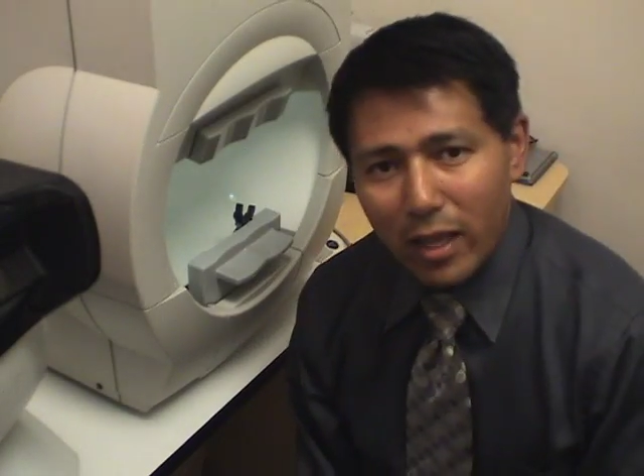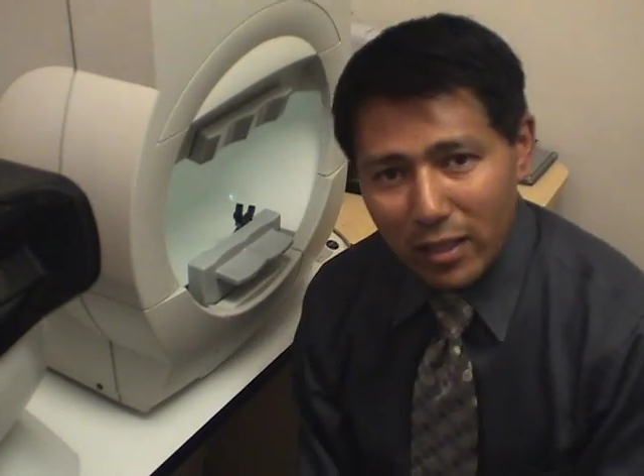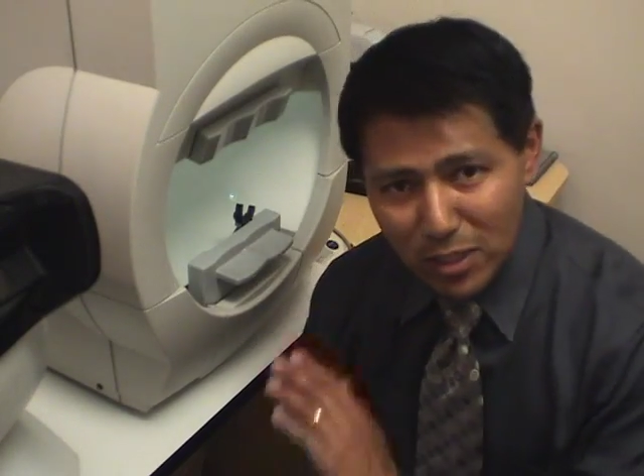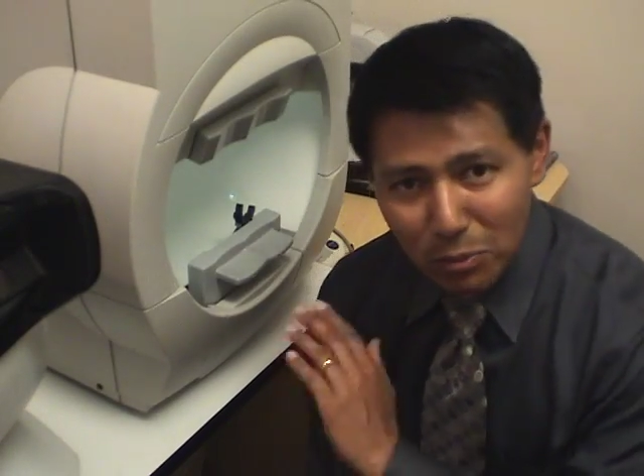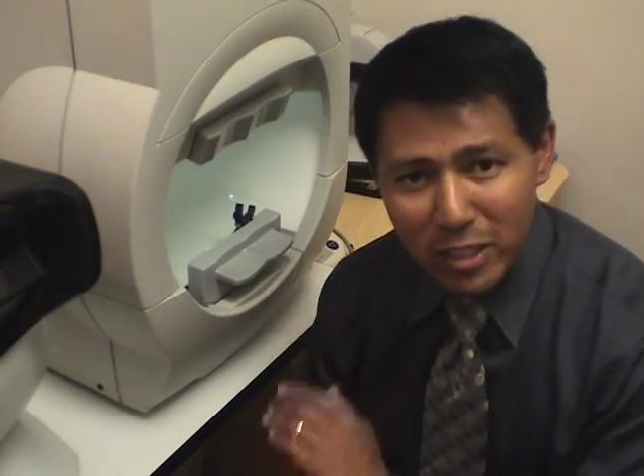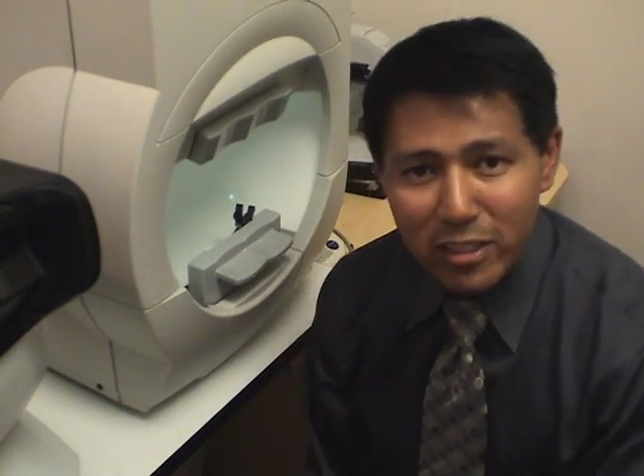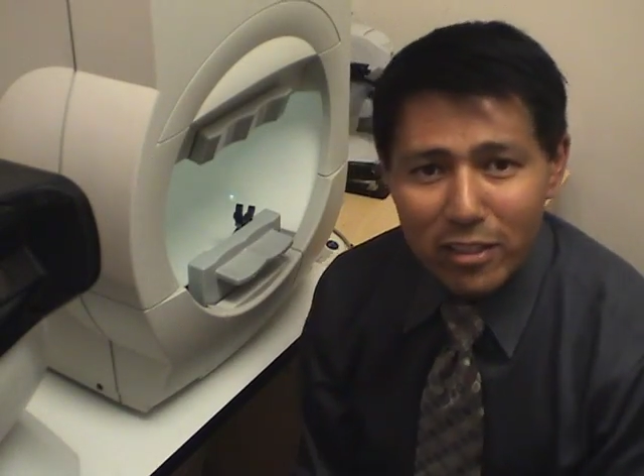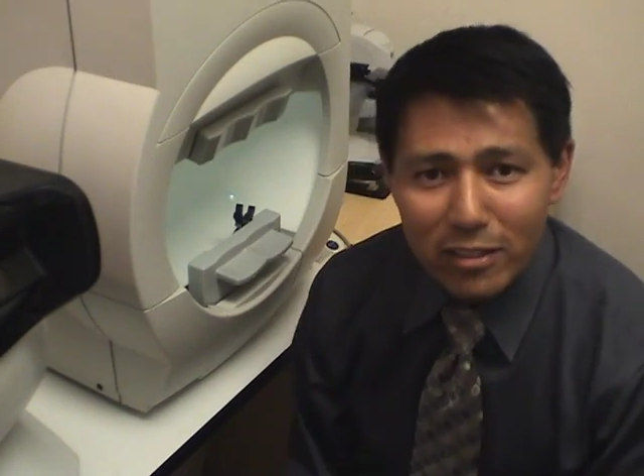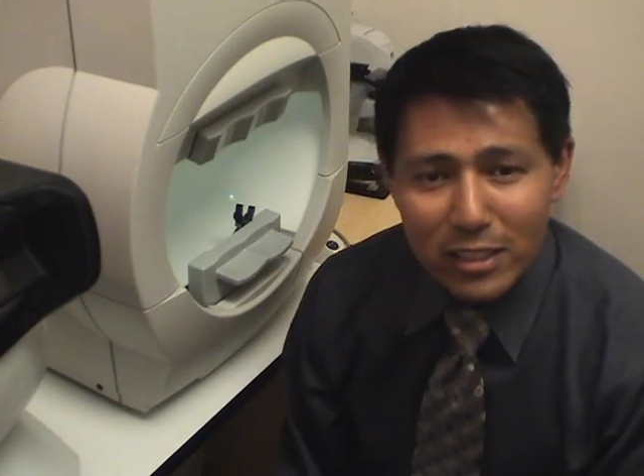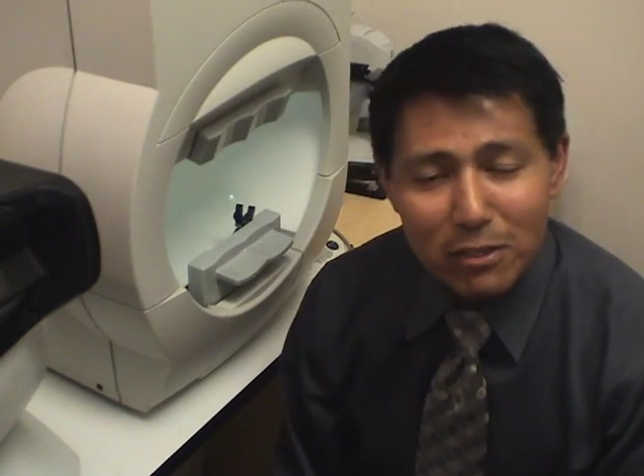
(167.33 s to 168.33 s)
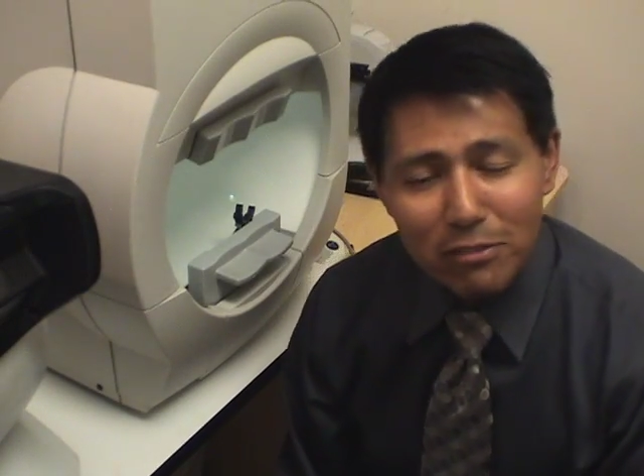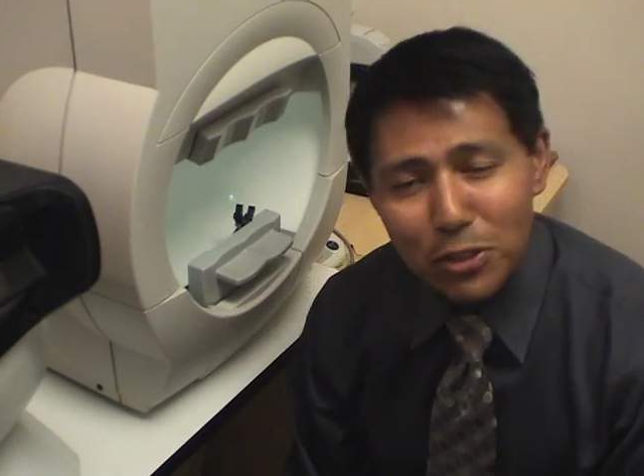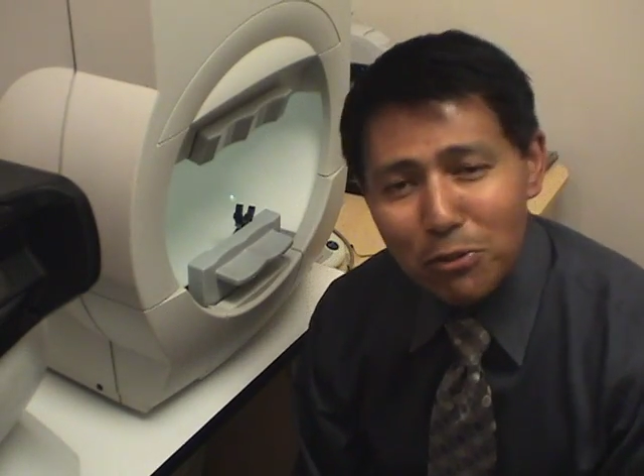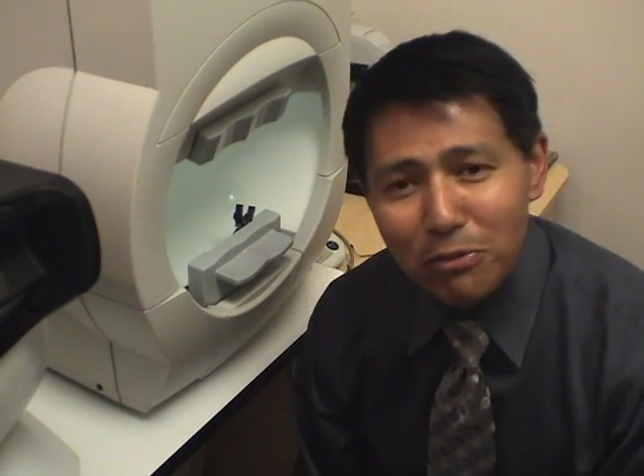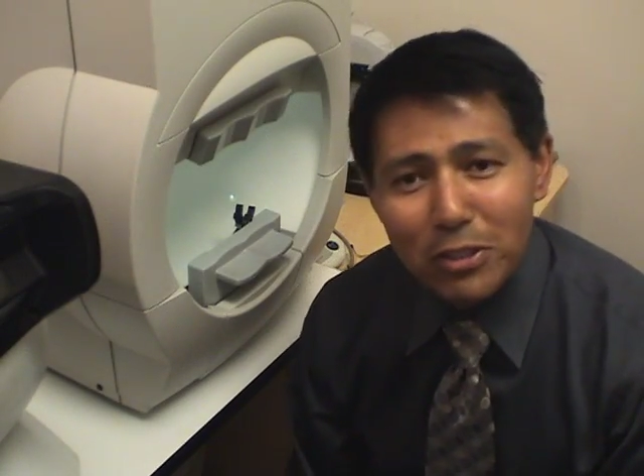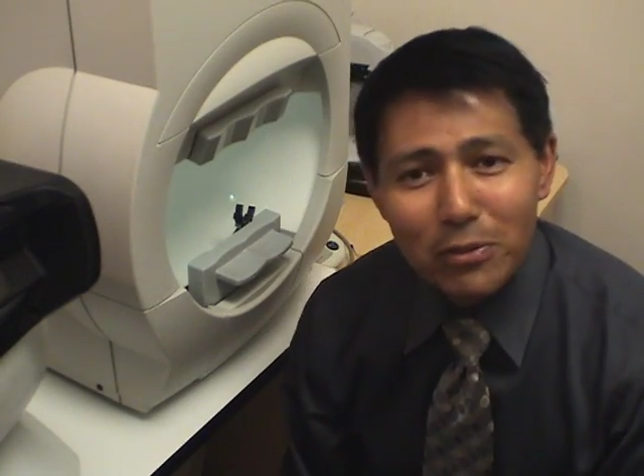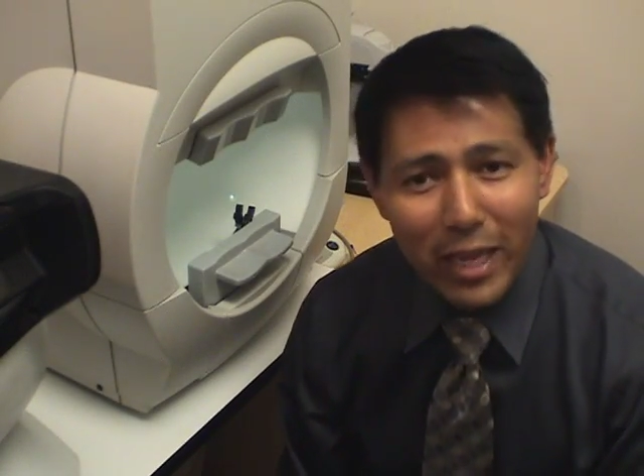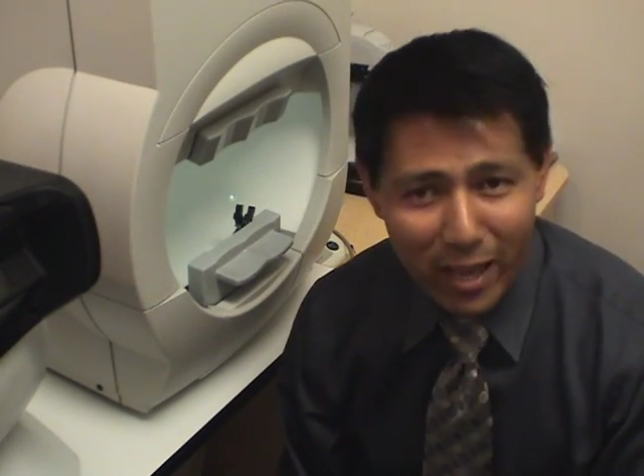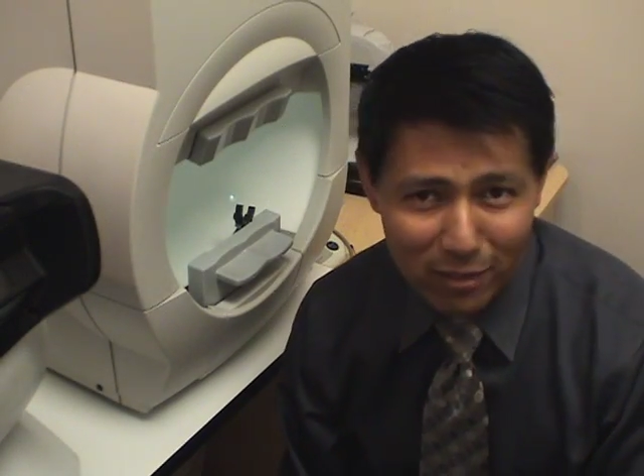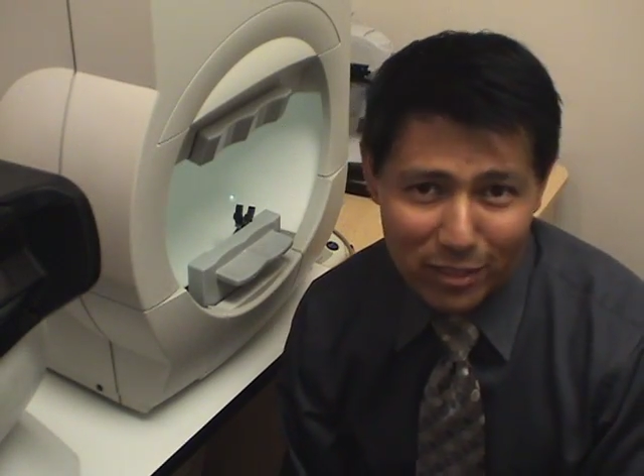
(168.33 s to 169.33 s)
And this one here is a visual
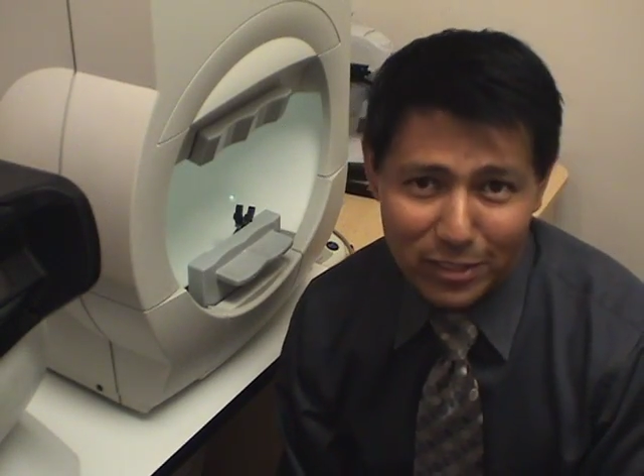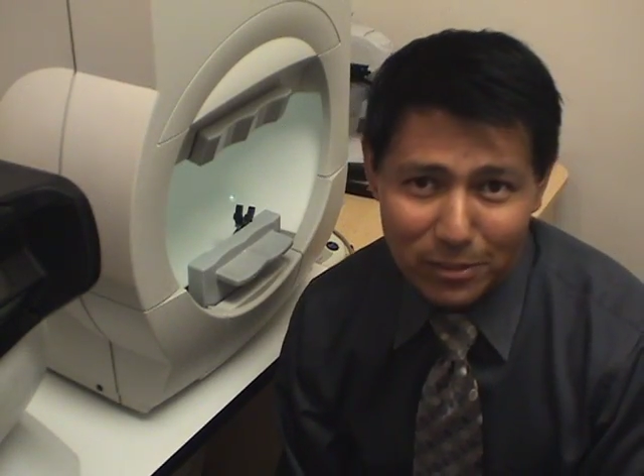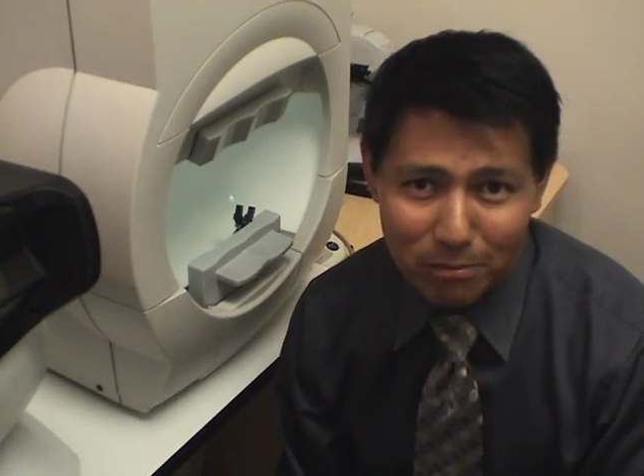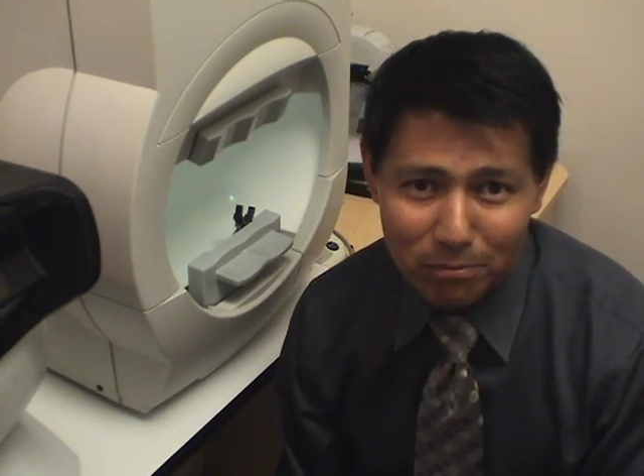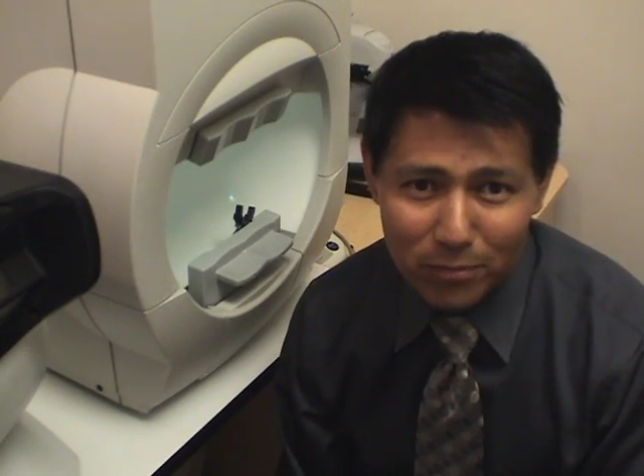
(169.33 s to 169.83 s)
field analyzer.